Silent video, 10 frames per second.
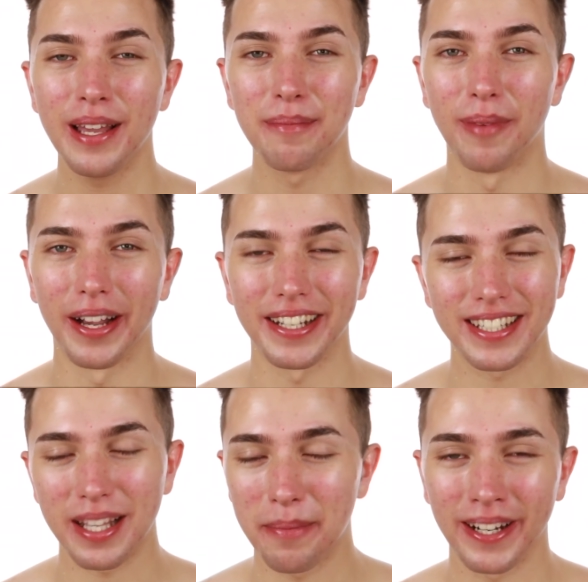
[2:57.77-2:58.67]
My
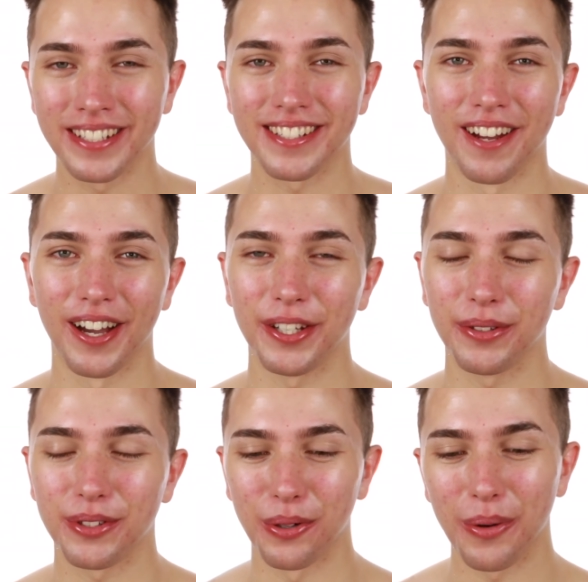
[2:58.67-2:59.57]
siblings and I used
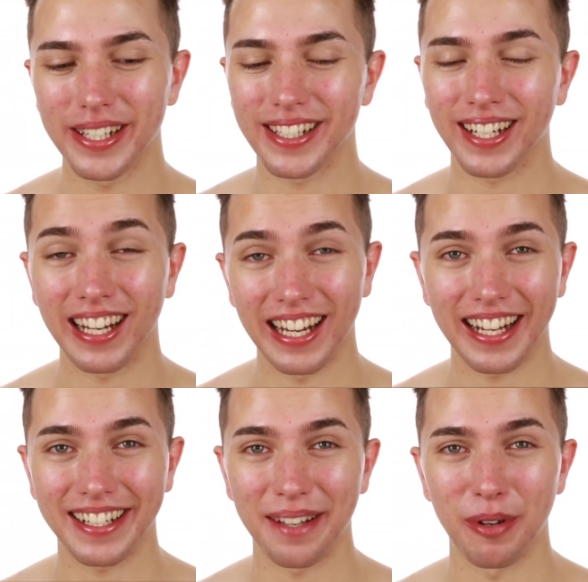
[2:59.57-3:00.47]
to always
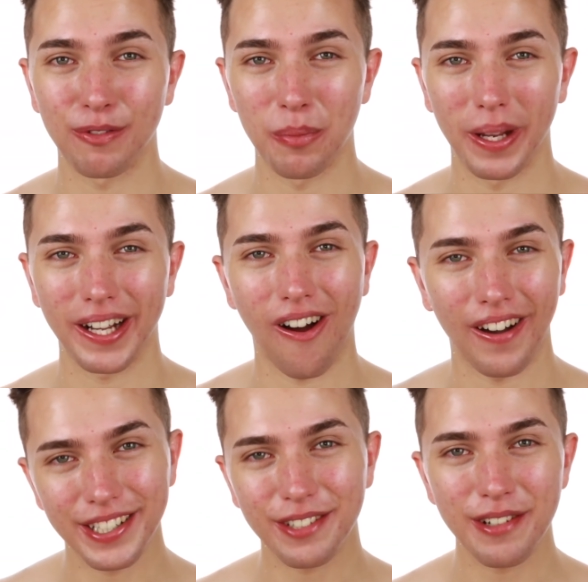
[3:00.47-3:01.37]
collect them from like
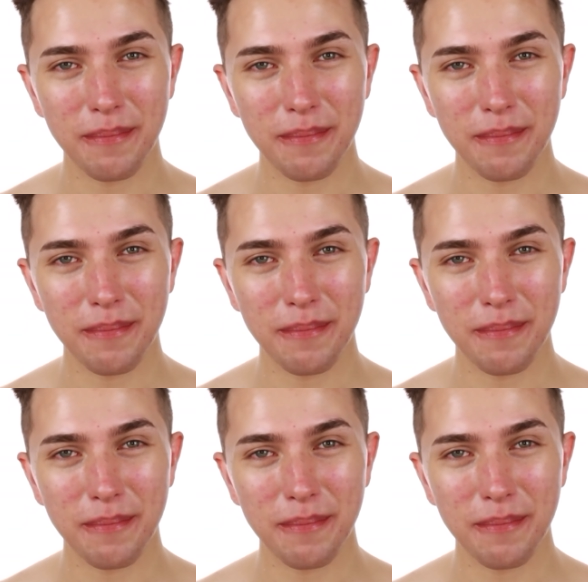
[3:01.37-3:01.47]
ice cream